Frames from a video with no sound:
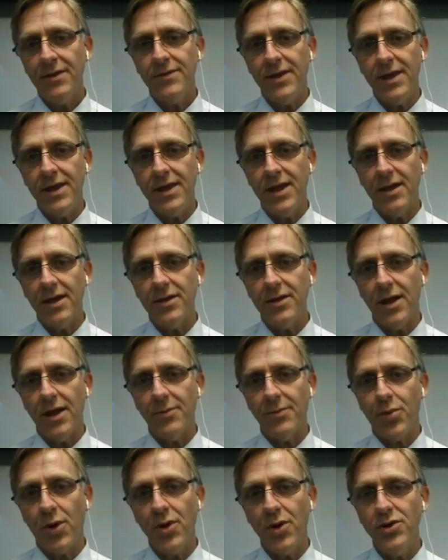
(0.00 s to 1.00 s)
the
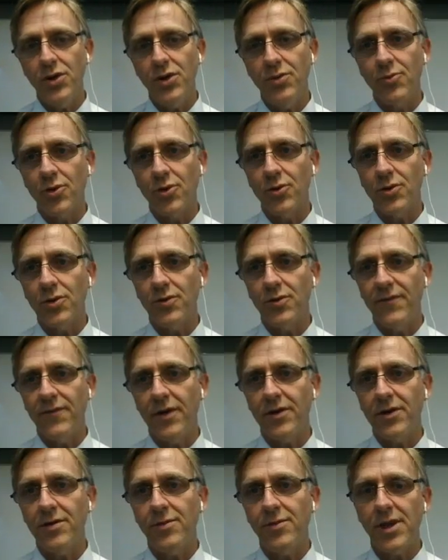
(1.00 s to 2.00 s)
pronumeral or
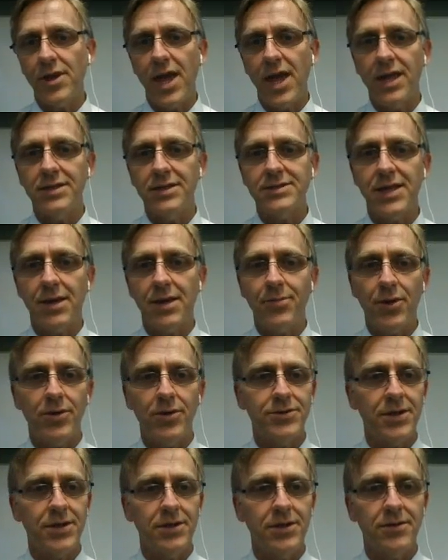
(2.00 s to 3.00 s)
variable ends up
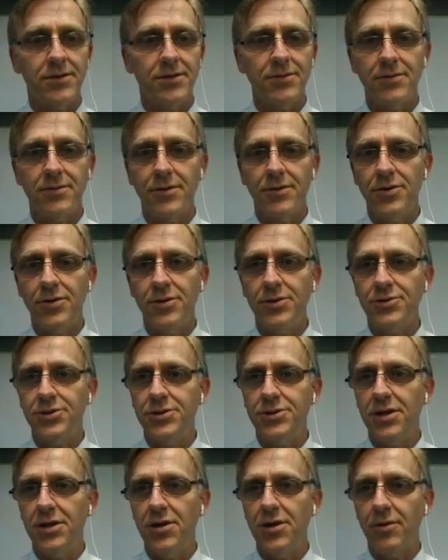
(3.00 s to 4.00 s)
on the
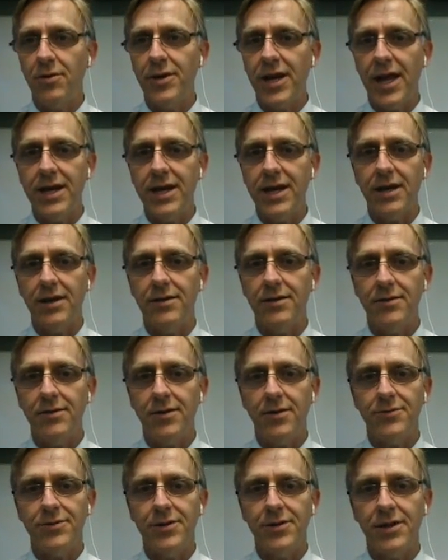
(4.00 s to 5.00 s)
denominator
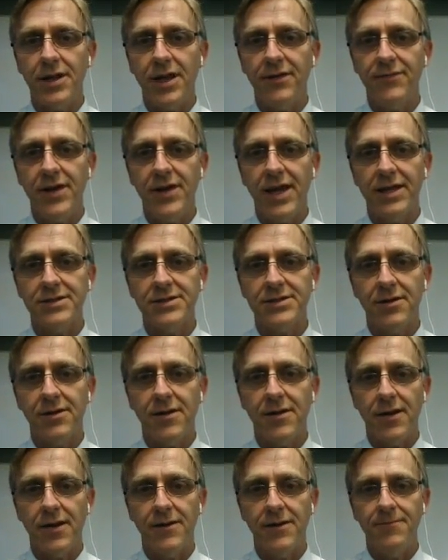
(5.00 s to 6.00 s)
on the left-hand
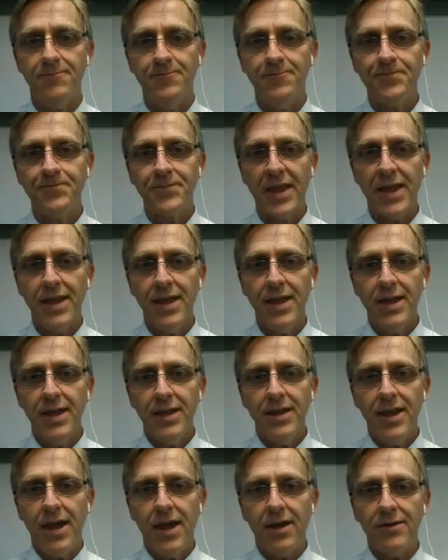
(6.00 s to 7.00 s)
side.
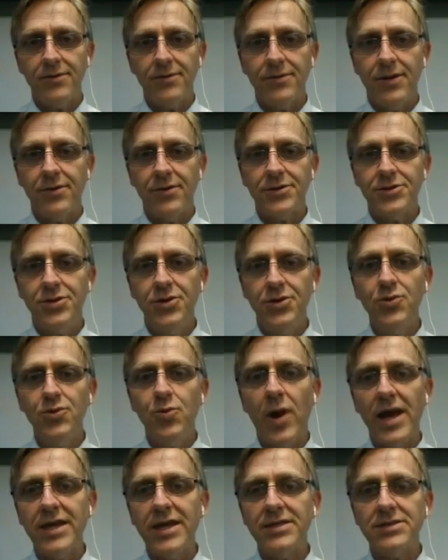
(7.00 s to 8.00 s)
Now, there are two
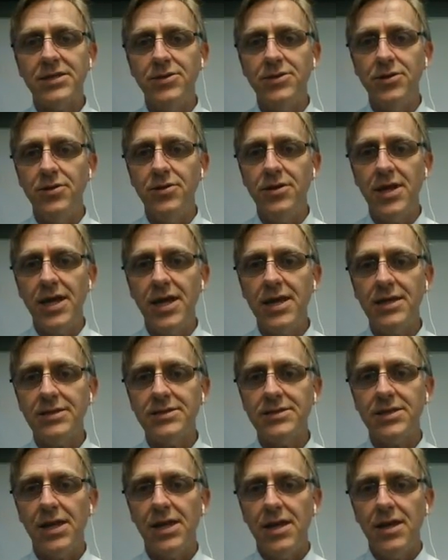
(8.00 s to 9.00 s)
ways to do
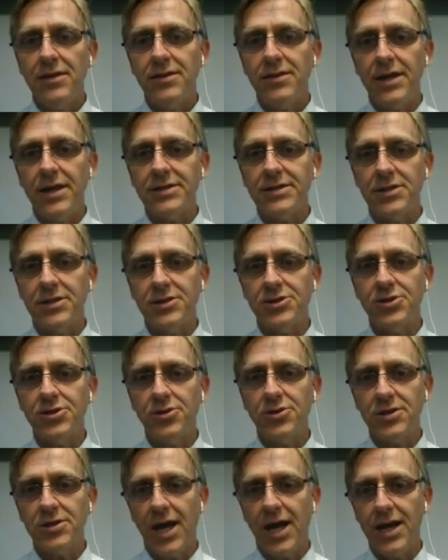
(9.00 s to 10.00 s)
these. There's the
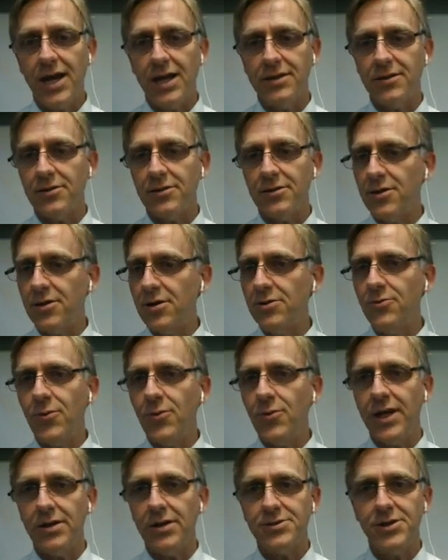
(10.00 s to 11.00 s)
shortcut and the long
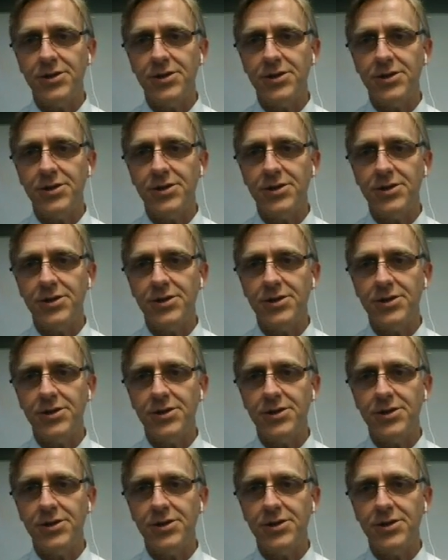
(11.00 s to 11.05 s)
way. I'll